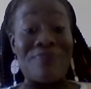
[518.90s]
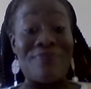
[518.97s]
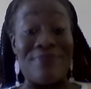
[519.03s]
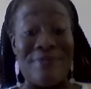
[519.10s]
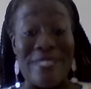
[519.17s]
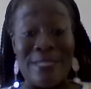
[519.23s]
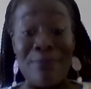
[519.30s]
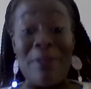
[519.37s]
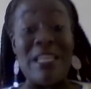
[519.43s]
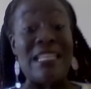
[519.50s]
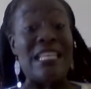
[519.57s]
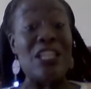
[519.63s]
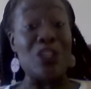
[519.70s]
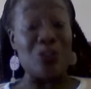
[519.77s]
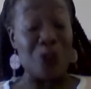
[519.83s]

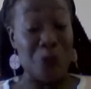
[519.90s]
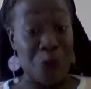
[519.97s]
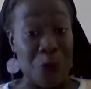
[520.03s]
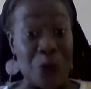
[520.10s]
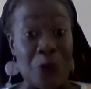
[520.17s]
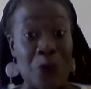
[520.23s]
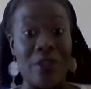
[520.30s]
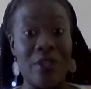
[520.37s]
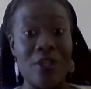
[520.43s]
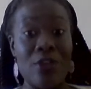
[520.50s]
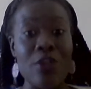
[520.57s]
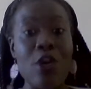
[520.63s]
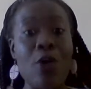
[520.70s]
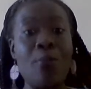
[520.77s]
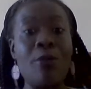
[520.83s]
speaking the truth,
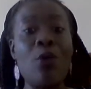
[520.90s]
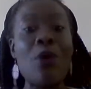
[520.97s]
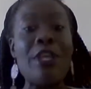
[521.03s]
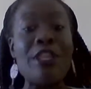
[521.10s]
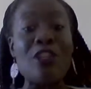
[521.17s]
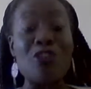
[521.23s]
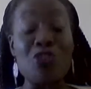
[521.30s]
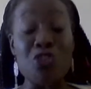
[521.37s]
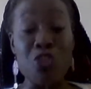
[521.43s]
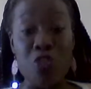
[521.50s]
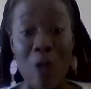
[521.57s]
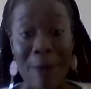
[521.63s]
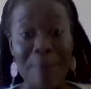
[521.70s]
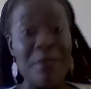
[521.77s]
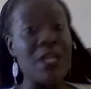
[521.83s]
blowing the
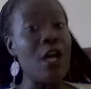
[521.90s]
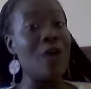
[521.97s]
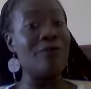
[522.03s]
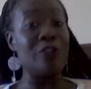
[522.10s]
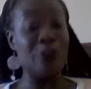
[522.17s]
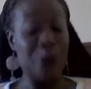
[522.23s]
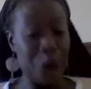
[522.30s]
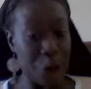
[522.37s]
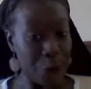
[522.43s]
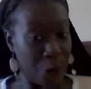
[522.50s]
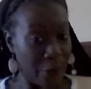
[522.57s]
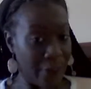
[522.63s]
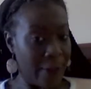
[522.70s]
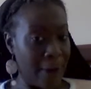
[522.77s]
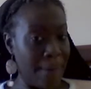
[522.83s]
trumpet of
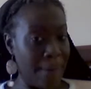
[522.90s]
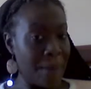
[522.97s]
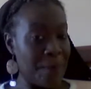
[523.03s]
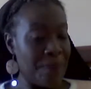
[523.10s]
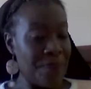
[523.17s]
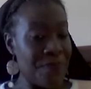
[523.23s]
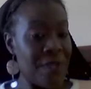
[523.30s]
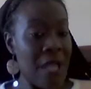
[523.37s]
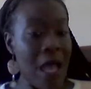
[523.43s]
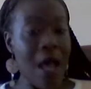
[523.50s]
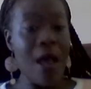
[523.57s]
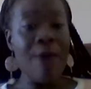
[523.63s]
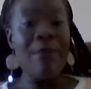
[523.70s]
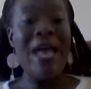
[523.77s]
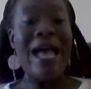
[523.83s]
truth
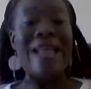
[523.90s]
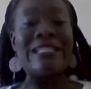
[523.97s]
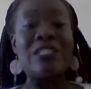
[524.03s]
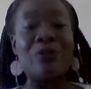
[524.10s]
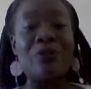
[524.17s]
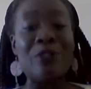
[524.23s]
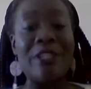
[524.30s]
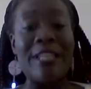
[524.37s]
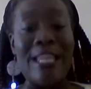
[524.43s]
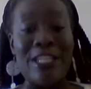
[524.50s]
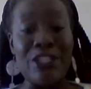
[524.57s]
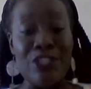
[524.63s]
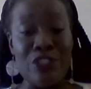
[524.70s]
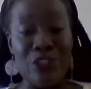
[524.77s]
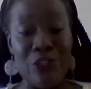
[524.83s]
as it
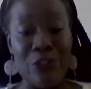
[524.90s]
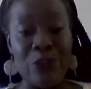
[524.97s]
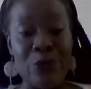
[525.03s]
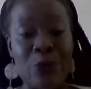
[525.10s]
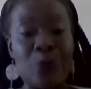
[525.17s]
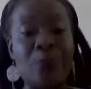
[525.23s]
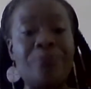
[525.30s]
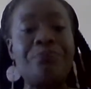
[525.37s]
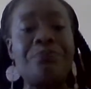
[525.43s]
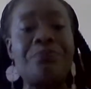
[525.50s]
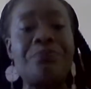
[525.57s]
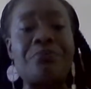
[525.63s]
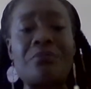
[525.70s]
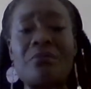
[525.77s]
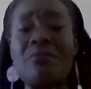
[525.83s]
relates to
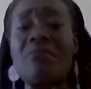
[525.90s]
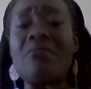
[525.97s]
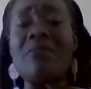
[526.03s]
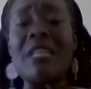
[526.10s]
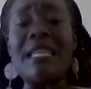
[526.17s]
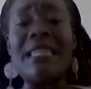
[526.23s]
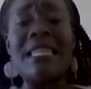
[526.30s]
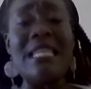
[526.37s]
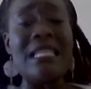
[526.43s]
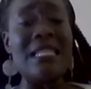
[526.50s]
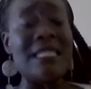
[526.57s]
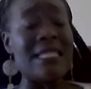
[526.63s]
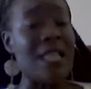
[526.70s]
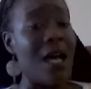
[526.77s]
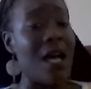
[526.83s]

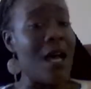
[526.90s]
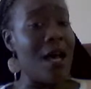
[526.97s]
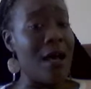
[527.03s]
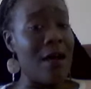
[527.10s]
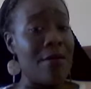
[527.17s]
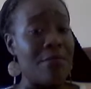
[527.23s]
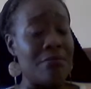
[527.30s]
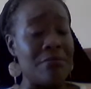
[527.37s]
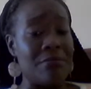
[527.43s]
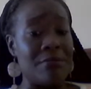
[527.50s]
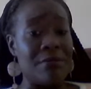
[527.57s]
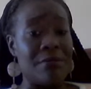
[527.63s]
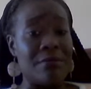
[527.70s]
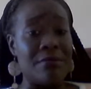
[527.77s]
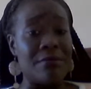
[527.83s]
these
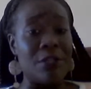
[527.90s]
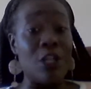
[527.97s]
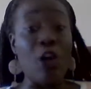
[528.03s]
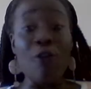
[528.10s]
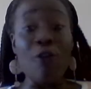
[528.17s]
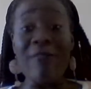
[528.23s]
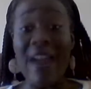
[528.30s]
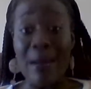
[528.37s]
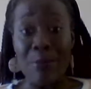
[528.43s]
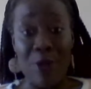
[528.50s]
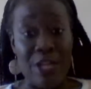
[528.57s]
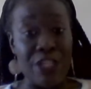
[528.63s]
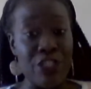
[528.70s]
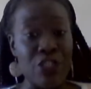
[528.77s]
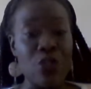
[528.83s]
low
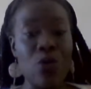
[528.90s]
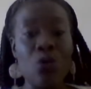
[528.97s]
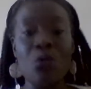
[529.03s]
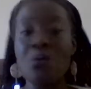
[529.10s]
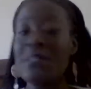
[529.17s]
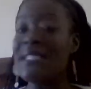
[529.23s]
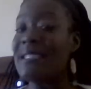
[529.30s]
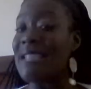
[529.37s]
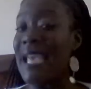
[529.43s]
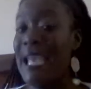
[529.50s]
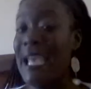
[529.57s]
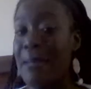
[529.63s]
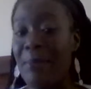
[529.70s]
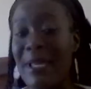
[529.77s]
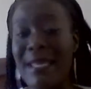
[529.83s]
vibrational,
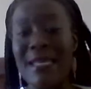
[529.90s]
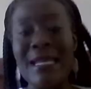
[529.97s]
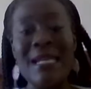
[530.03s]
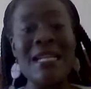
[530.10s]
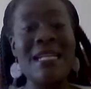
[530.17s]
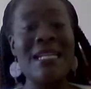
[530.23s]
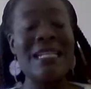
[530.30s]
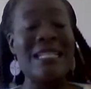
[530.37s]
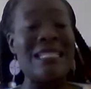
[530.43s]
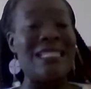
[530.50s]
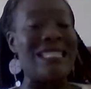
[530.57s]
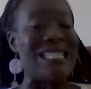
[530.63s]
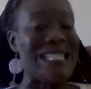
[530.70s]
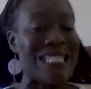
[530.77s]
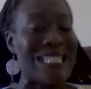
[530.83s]
scammy,
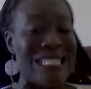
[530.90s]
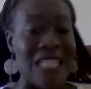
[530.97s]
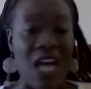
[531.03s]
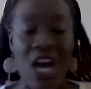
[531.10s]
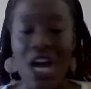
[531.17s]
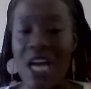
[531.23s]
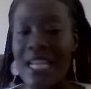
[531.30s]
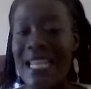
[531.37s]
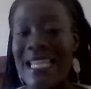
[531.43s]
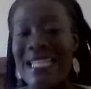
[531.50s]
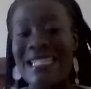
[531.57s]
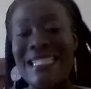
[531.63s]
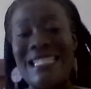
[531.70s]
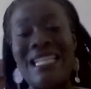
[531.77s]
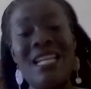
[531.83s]

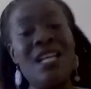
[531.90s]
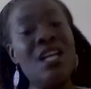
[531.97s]
dishonest,